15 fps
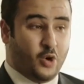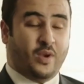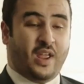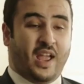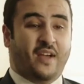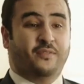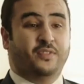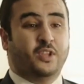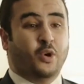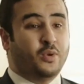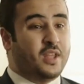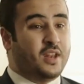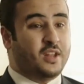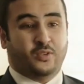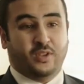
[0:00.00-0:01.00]
We have
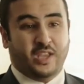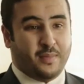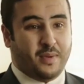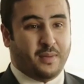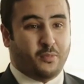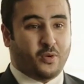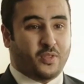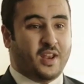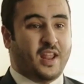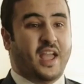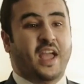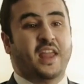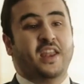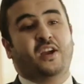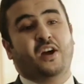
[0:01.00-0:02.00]
donated to Yemen more than
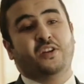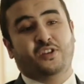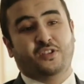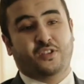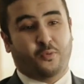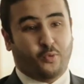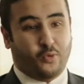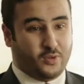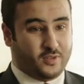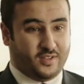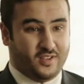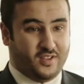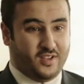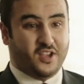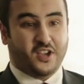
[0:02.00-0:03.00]
any country in the
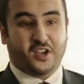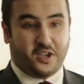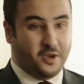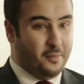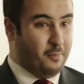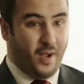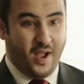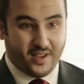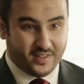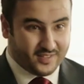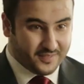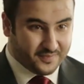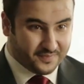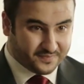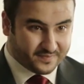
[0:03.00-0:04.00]
world
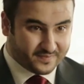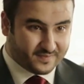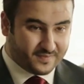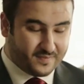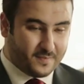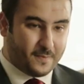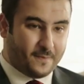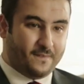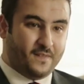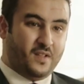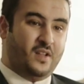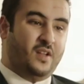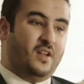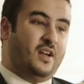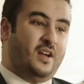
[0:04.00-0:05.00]
combined.
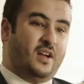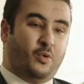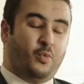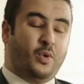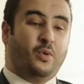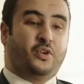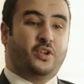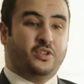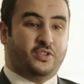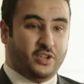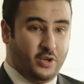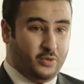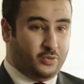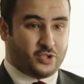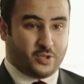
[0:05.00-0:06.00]
We will
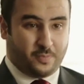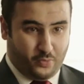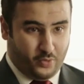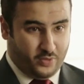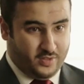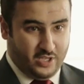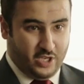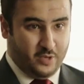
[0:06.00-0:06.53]
continue to support